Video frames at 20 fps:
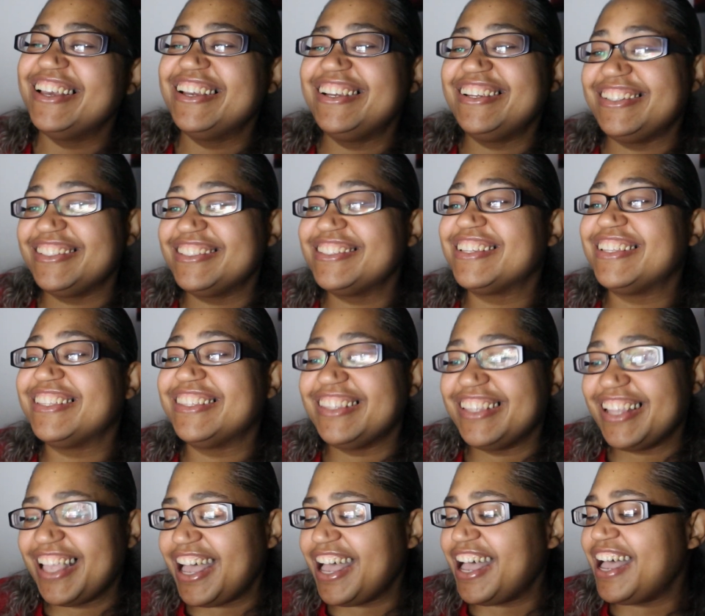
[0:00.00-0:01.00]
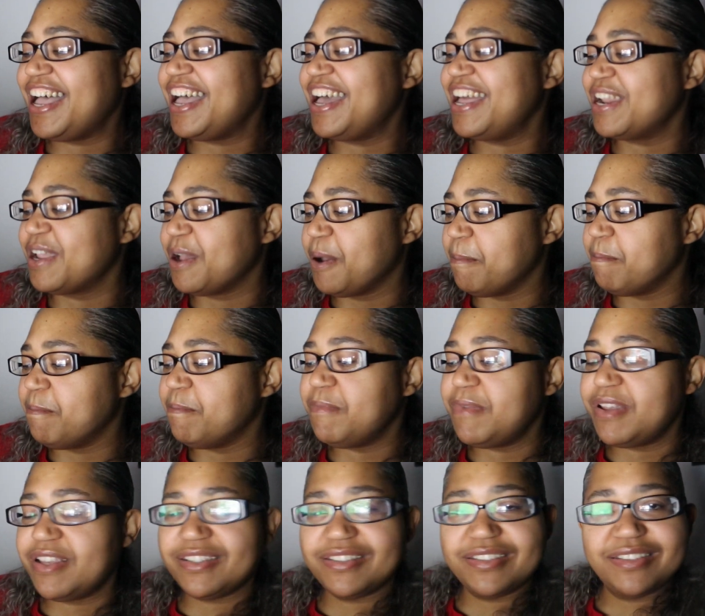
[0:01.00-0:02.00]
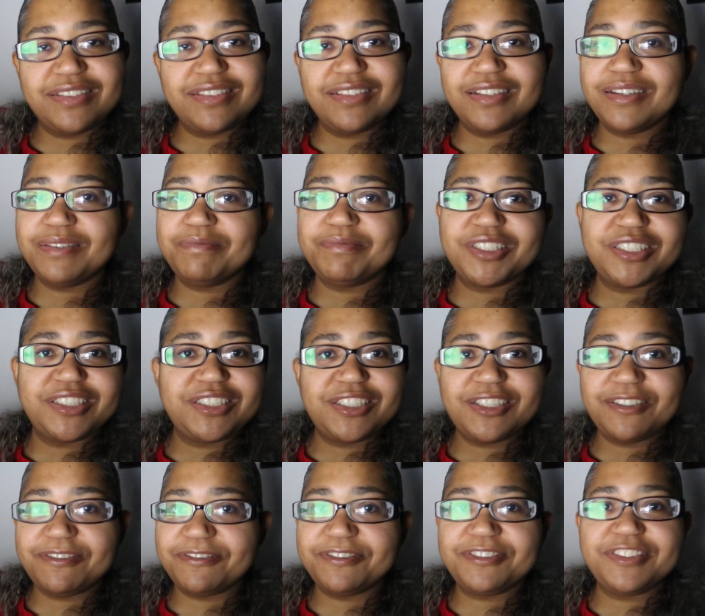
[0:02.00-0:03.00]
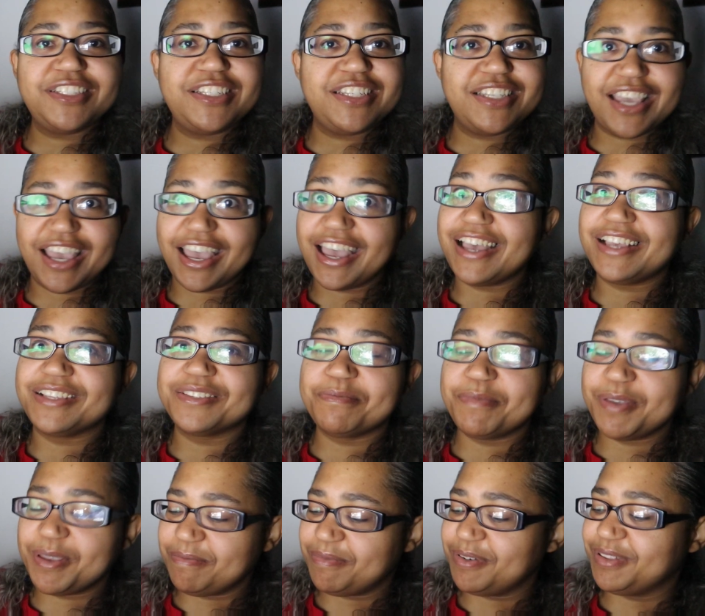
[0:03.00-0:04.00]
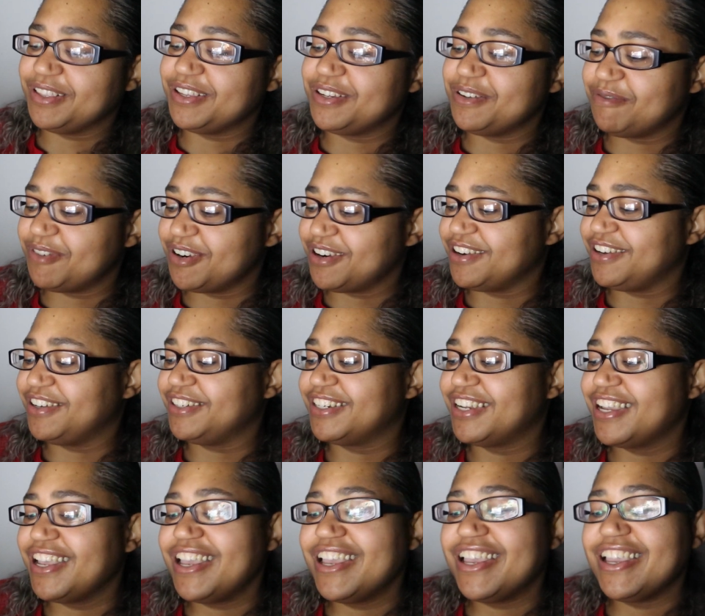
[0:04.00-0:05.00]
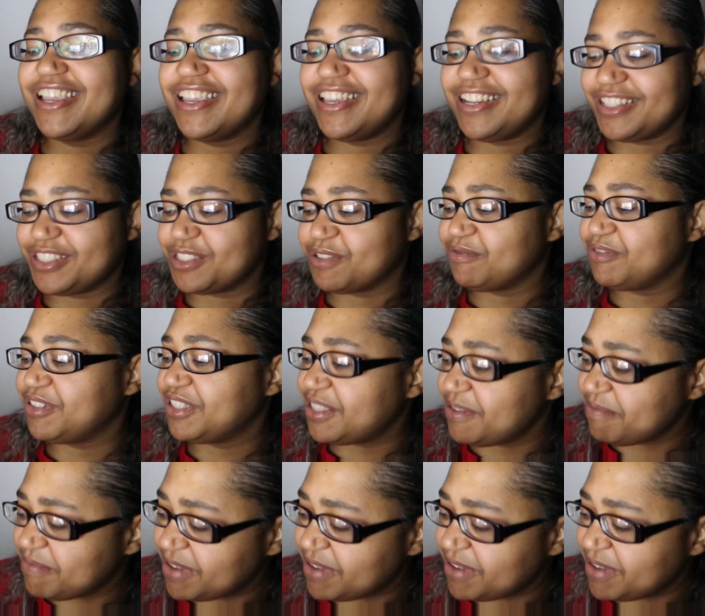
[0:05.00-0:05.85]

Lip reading: There's a lot of messed up, shifty ass people in the world, and it's really